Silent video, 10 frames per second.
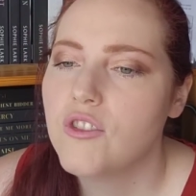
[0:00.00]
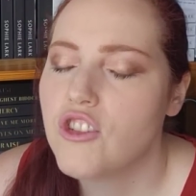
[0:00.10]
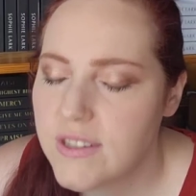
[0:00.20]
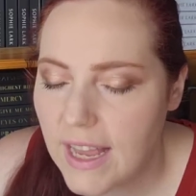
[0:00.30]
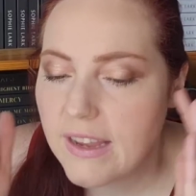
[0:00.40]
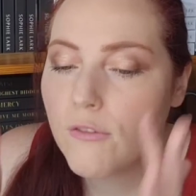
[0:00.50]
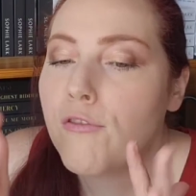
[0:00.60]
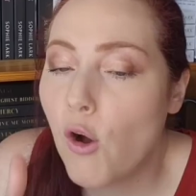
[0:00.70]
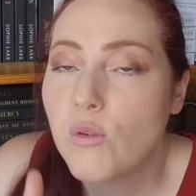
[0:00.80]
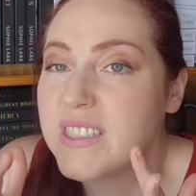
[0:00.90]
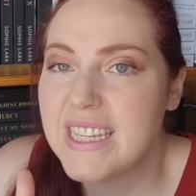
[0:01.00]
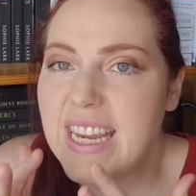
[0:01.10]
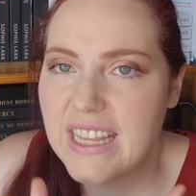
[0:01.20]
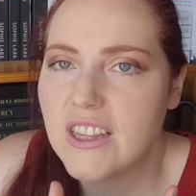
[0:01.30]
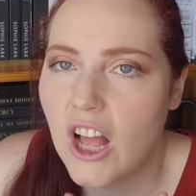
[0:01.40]
just like
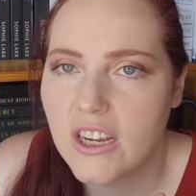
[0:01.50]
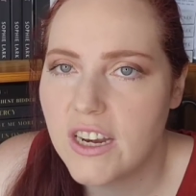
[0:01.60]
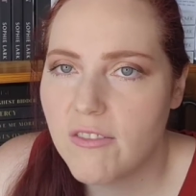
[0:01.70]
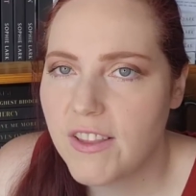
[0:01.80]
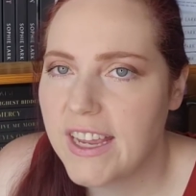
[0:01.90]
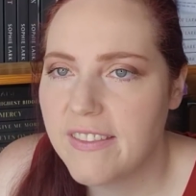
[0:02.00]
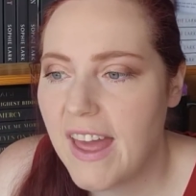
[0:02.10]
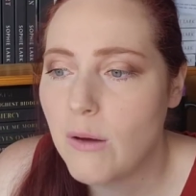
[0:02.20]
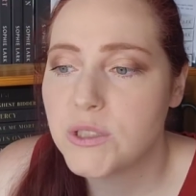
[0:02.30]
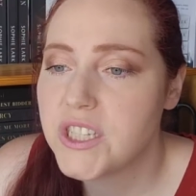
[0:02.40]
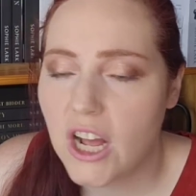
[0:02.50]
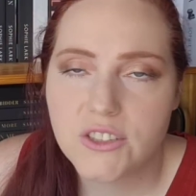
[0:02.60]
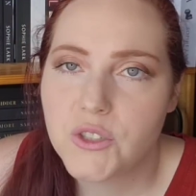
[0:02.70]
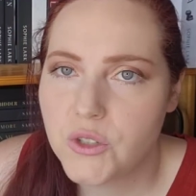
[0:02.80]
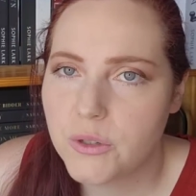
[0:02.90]
focusing in long enough. Like that was
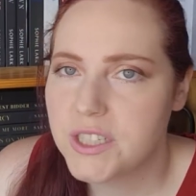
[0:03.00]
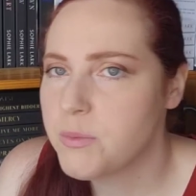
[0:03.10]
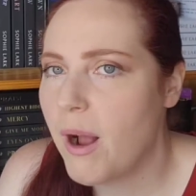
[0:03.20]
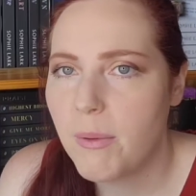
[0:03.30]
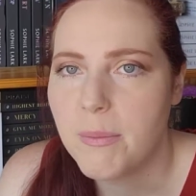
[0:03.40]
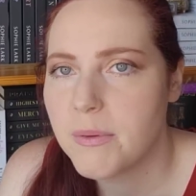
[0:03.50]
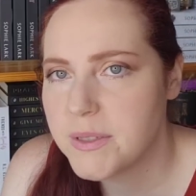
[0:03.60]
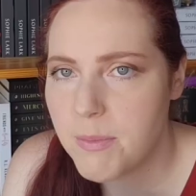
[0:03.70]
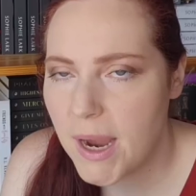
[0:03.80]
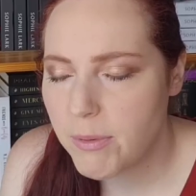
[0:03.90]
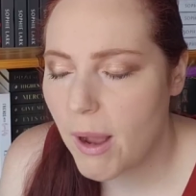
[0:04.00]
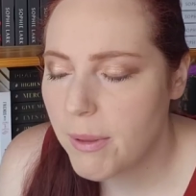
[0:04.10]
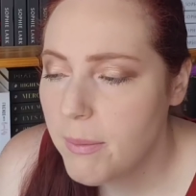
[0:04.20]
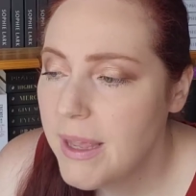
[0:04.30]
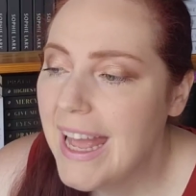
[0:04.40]
not the story's problem, it was my
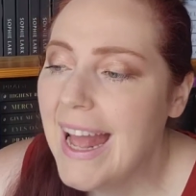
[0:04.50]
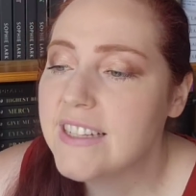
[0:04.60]
problem.